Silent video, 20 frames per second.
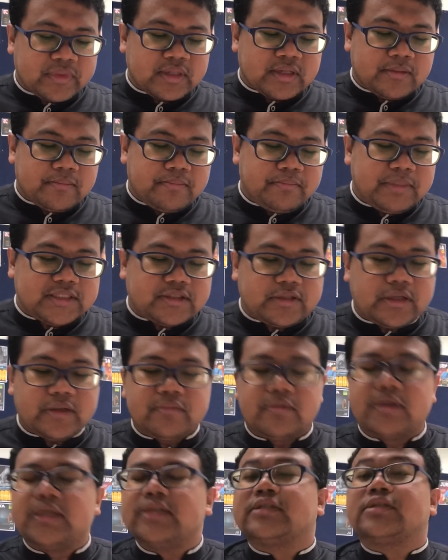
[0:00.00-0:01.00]

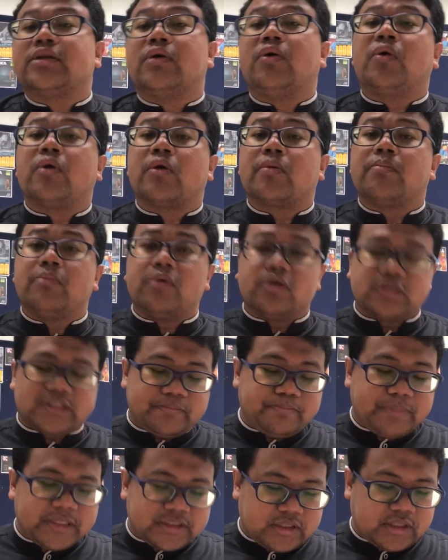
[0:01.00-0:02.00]
Bitterest or most
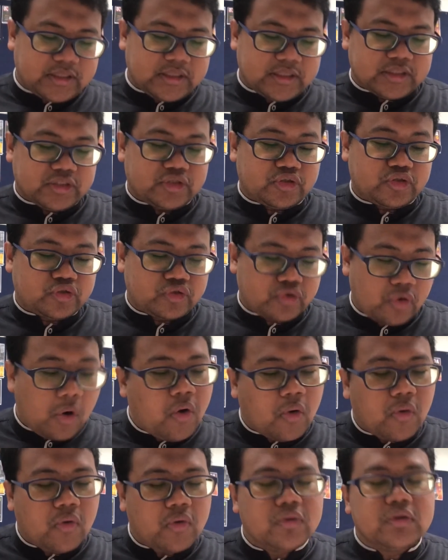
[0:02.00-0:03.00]
bitter.
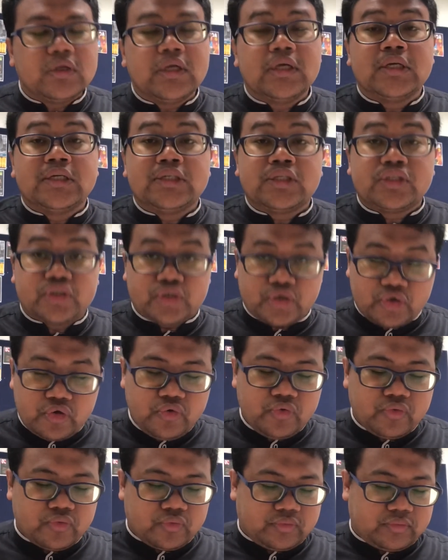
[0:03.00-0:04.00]
So,
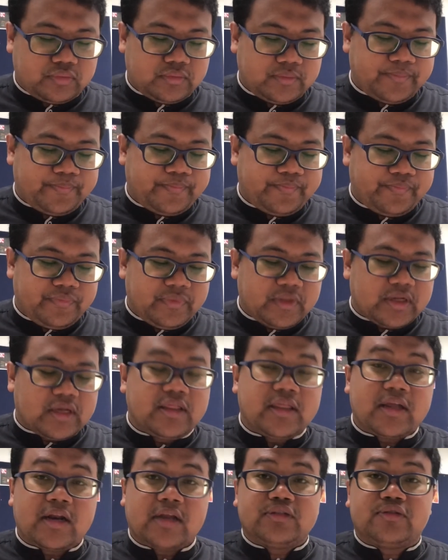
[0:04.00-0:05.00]
true. There
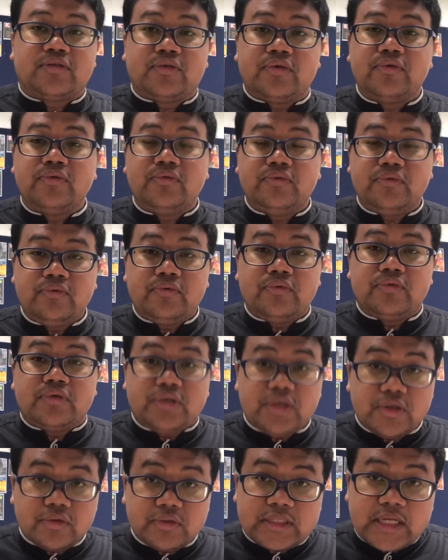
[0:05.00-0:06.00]
are two
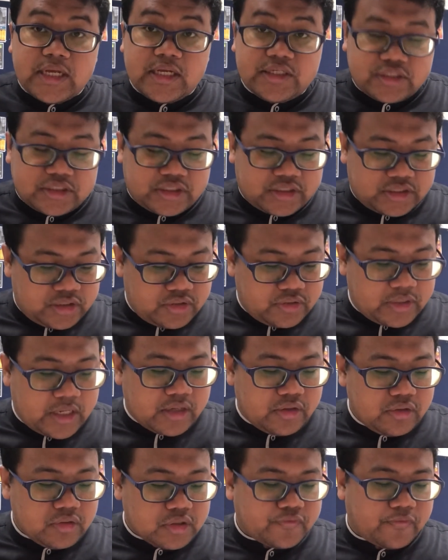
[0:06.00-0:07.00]
usage you can
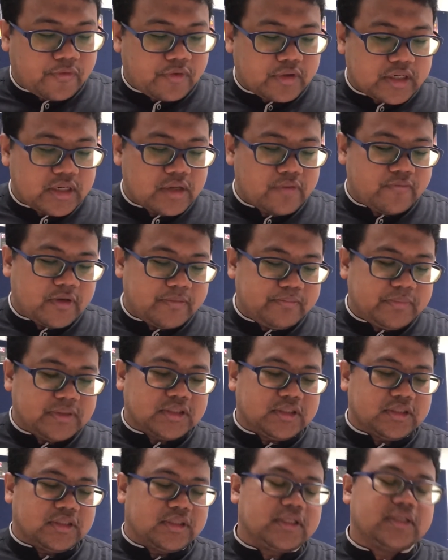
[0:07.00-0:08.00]
use for clever, bitter,
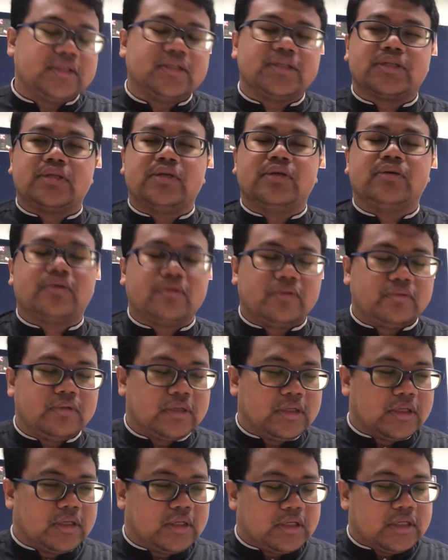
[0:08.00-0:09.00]
tender, narrow,
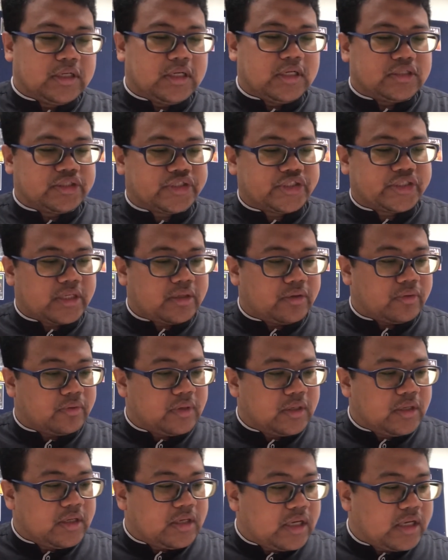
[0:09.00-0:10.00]
and shallow.
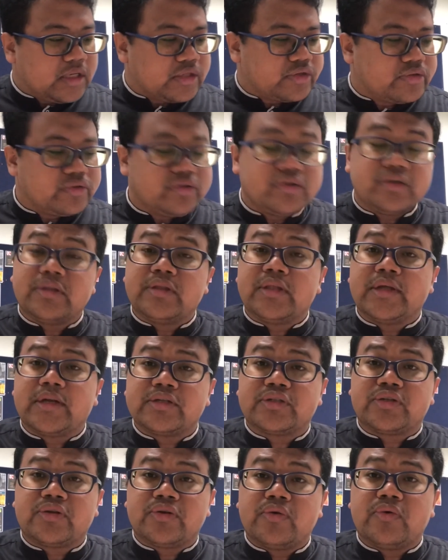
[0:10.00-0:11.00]
Actually, there is
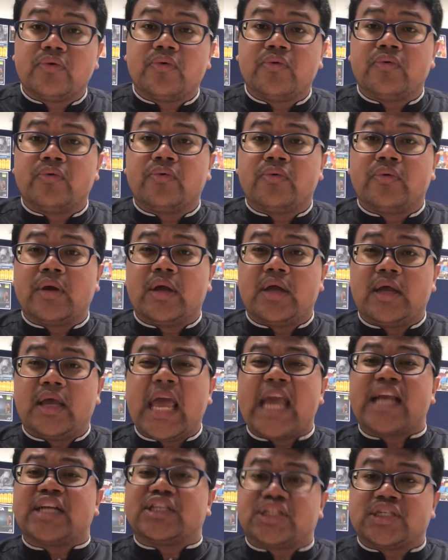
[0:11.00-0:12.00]
no
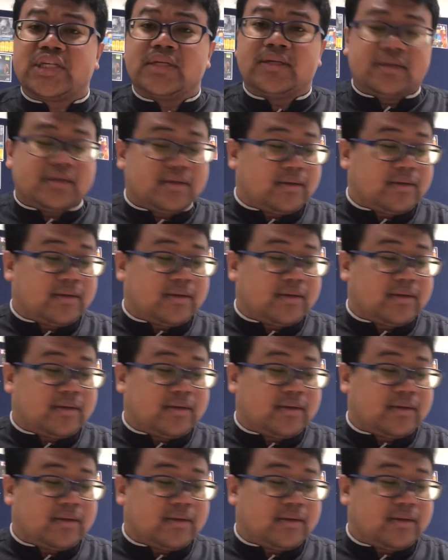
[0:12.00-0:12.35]
action.